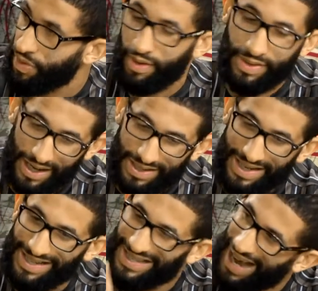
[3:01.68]
that
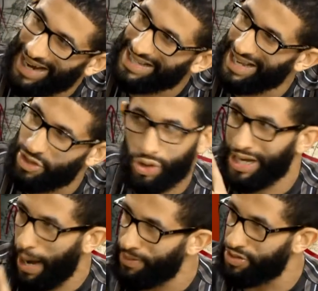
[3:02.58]
it is access to
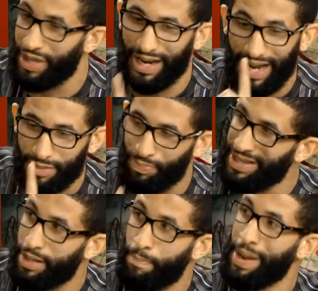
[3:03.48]
capital that has
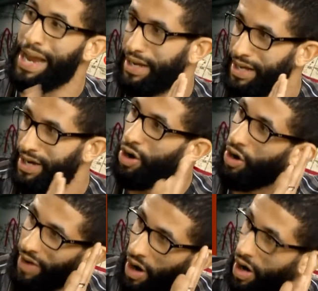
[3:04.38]
been the bane
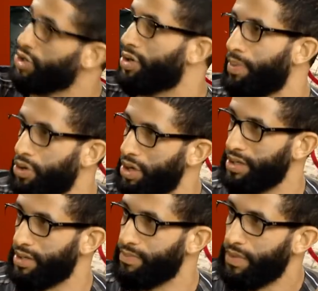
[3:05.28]
of our
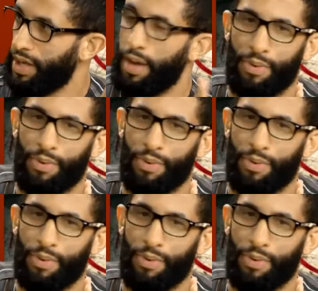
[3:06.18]
entrepreneurs. Mm.